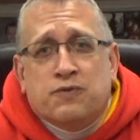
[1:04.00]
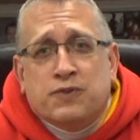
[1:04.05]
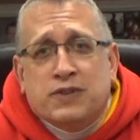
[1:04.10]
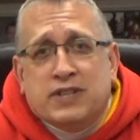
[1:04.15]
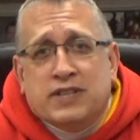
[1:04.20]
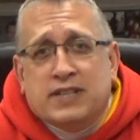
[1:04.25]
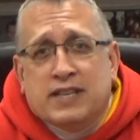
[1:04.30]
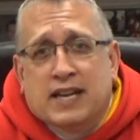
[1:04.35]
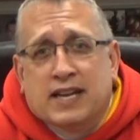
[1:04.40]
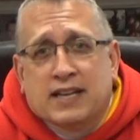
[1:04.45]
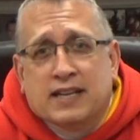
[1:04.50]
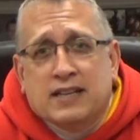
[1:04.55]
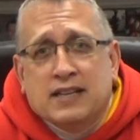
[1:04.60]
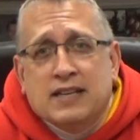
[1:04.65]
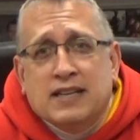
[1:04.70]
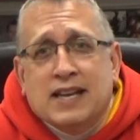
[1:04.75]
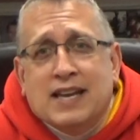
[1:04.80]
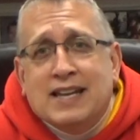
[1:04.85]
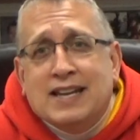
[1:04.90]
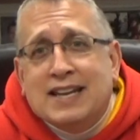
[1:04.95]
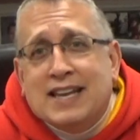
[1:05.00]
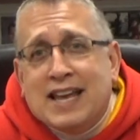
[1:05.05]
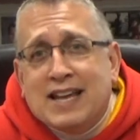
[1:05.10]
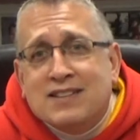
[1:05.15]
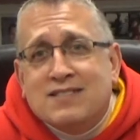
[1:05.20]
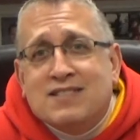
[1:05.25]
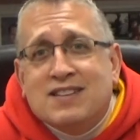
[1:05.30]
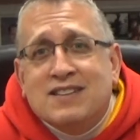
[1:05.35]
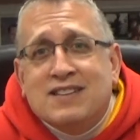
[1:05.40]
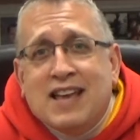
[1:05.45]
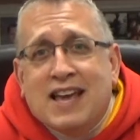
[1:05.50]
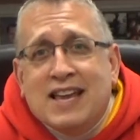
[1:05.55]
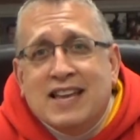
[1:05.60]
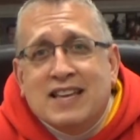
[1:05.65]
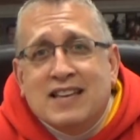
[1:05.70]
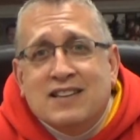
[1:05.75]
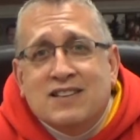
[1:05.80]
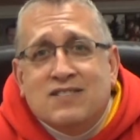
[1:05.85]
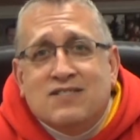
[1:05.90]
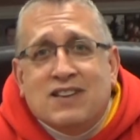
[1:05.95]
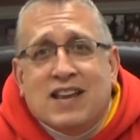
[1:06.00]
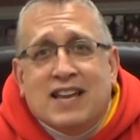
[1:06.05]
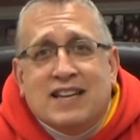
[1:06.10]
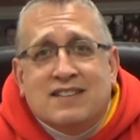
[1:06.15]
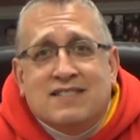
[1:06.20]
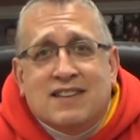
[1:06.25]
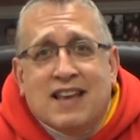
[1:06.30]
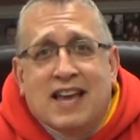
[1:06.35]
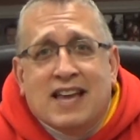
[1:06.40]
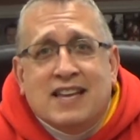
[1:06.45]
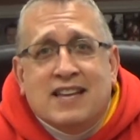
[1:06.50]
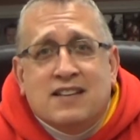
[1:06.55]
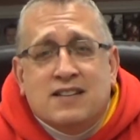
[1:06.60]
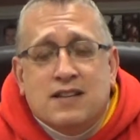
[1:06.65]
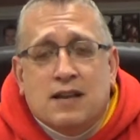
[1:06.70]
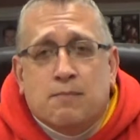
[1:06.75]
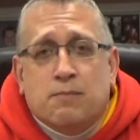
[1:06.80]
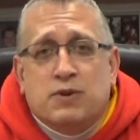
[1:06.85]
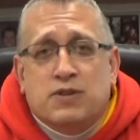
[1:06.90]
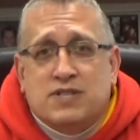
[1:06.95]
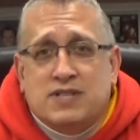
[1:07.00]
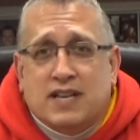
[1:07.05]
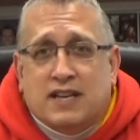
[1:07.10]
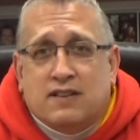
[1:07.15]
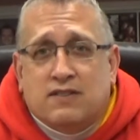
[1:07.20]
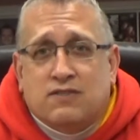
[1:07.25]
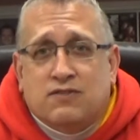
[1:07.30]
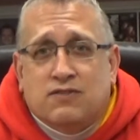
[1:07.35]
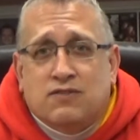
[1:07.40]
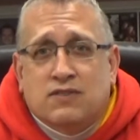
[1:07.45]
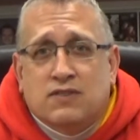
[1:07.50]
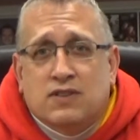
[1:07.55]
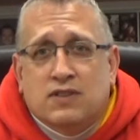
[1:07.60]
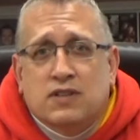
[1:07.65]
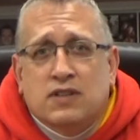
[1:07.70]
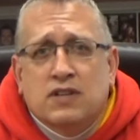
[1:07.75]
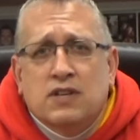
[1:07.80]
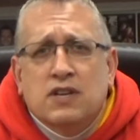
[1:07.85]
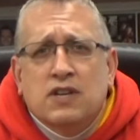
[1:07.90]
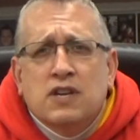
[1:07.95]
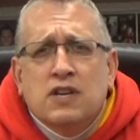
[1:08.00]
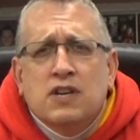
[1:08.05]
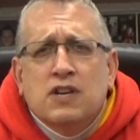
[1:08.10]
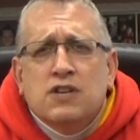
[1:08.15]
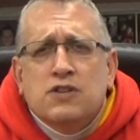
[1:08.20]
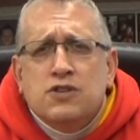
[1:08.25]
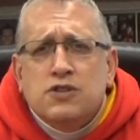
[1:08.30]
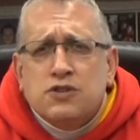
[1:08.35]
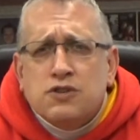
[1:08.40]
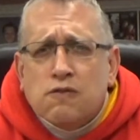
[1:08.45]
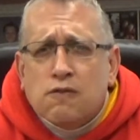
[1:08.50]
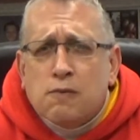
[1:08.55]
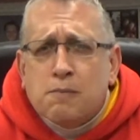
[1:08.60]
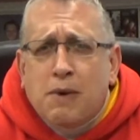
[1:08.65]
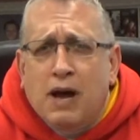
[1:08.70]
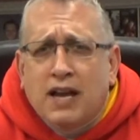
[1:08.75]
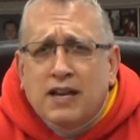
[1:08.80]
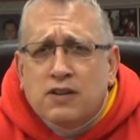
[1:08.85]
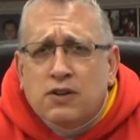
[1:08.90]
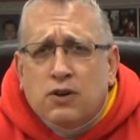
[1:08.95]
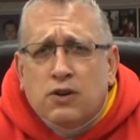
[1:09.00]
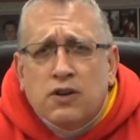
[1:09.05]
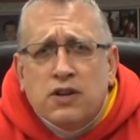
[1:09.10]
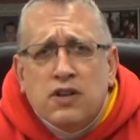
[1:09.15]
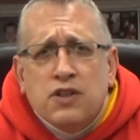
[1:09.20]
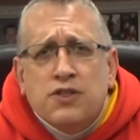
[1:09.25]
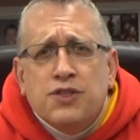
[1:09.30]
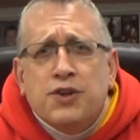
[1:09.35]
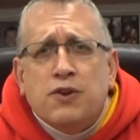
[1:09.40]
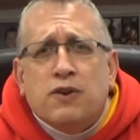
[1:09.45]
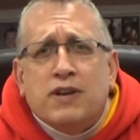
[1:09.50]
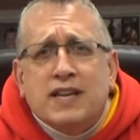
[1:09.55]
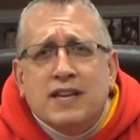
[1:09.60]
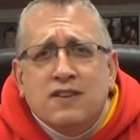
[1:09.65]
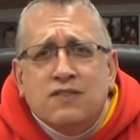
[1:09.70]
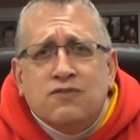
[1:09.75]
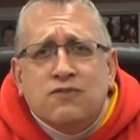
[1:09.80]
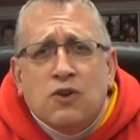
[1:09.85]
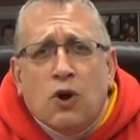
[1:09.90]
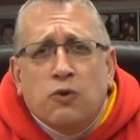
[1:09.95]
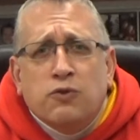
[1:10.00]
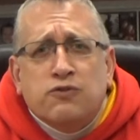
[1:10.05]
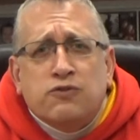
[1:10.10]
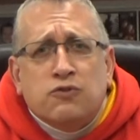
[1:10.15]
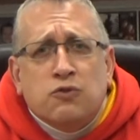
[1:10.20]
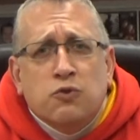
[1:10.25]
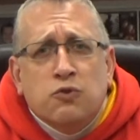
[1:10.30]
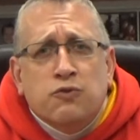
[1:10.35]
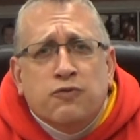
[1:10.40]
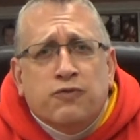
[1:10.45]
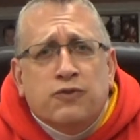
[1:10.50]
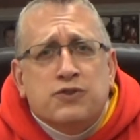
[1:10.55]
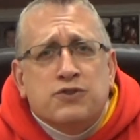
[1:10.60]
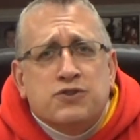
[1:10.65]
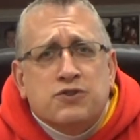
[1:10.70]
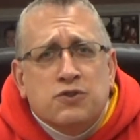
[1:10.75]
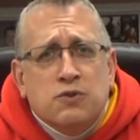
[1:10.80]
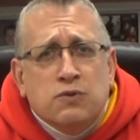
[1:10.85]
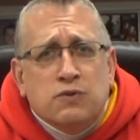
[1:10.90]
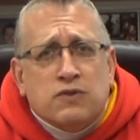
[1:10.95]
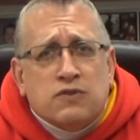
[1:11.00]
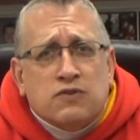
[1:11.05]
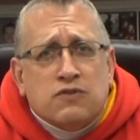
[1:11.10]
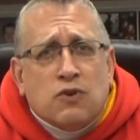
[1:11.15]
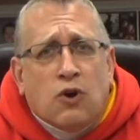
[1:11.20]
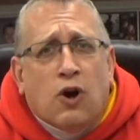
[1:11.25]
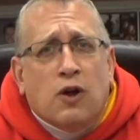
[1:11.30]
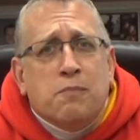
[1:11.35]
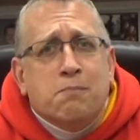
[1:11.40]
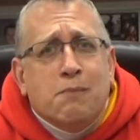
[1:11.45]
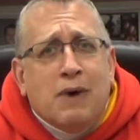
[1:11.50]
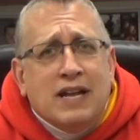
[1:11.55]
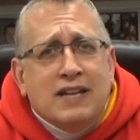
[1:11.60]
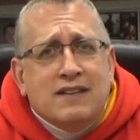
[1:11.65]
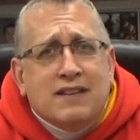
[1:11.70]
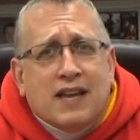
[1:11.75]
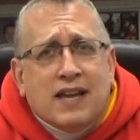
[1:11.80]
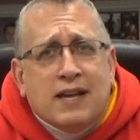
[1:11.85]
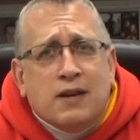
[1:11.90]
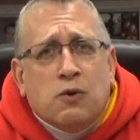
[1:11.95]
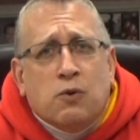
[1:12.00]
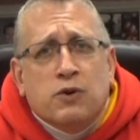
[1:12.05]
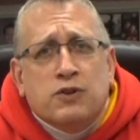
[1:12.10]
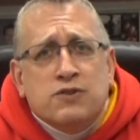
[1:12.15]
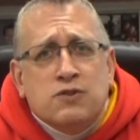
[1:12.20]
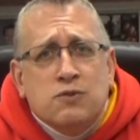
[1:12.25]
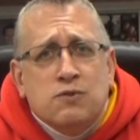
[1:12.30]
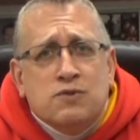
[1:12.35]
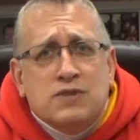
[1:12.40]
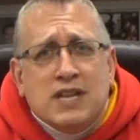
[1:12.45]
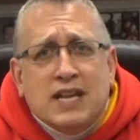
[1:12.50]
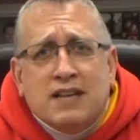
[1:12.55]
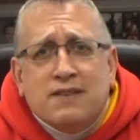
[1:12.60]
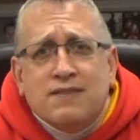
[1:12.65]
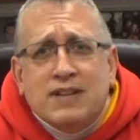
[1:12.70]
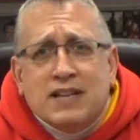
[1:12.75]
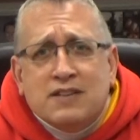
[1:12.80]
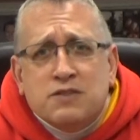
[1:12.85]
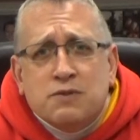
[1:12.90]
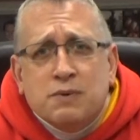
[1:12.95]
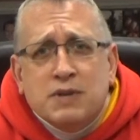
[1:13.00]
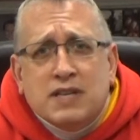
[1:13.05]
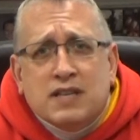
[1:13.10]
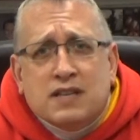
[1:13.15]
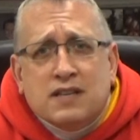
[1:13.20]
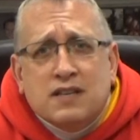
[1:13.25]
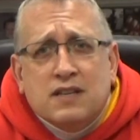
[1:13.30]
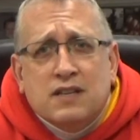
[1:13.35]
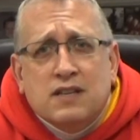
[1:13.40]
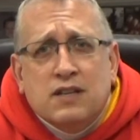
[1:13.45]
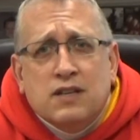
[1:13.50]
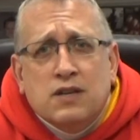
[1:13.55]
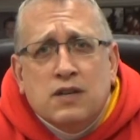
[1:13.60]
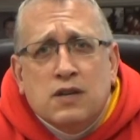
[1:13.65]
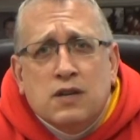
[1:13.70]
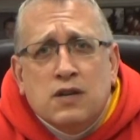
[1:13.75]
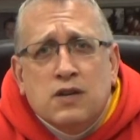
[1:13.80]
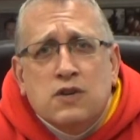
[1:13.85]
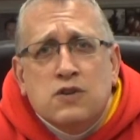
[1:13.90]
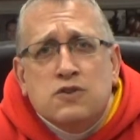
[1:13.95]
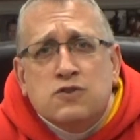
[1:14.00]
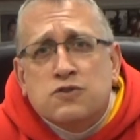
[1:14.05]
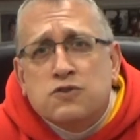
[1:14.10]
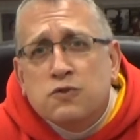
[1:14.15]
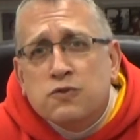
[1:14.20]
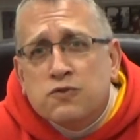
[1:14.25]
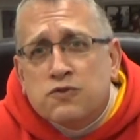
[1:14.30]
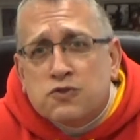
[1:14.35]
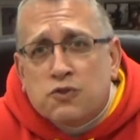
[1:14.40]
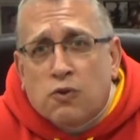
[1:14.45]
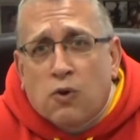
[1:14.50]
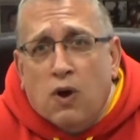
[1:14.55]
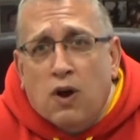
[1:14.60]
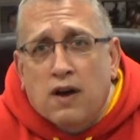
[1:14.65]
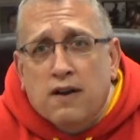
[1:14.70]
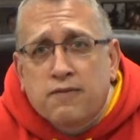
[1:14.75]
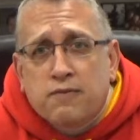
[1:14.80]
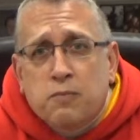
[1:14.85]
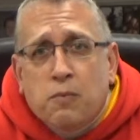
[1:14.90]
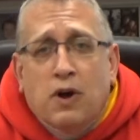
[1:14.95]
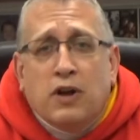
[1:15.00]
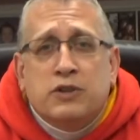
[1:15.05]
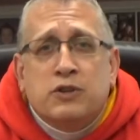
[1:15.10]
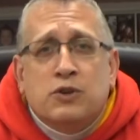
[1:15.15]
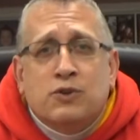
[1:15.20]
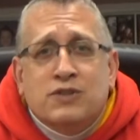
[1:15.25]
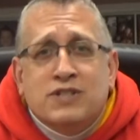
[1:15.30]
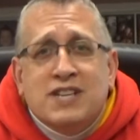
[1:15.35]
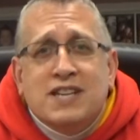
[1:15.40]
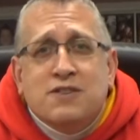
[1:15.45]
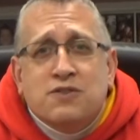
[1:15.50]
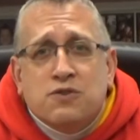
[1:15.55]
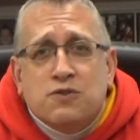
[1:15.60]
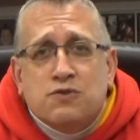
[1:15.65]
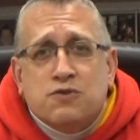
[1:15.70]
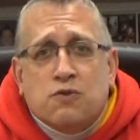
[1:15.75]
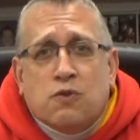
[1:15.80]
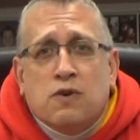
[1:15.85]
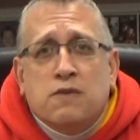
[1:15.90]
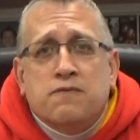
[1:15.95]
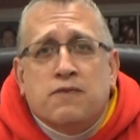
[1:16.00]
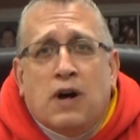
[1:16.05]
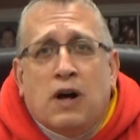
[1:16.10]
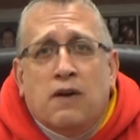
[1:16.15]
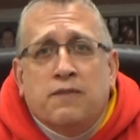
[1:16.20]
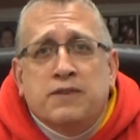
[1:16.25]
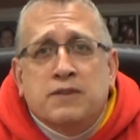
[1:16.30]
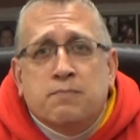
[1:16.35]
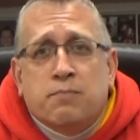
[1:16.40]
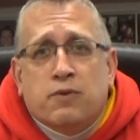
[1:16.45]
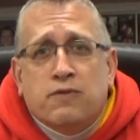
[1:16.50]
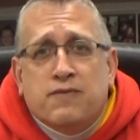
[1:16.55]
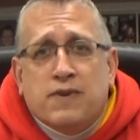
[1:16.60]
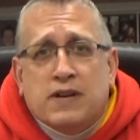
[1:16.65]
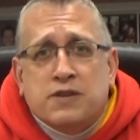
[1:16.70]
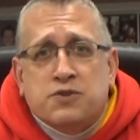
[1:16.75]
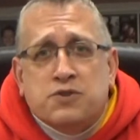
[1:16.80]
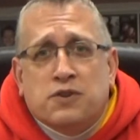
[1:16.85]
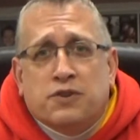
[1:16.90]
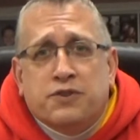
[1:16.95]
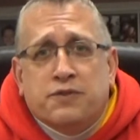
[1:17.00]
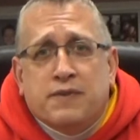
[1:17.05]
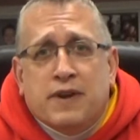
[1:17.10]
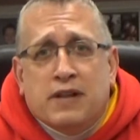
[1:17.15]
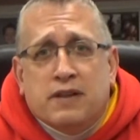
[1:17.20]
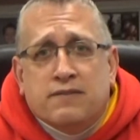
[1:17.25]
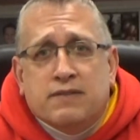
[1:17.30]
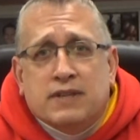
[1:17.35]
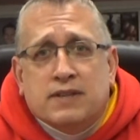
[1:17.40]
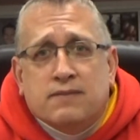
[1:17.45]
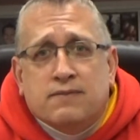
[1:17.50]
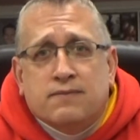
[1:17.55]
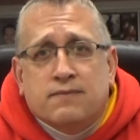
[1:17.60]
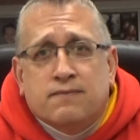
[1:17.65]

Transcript: for the day. And again, today is a day number six. Just a reminder, there is no school for students on Monday or Tuesday of next week. Students are off while your teachers are involved in professional development.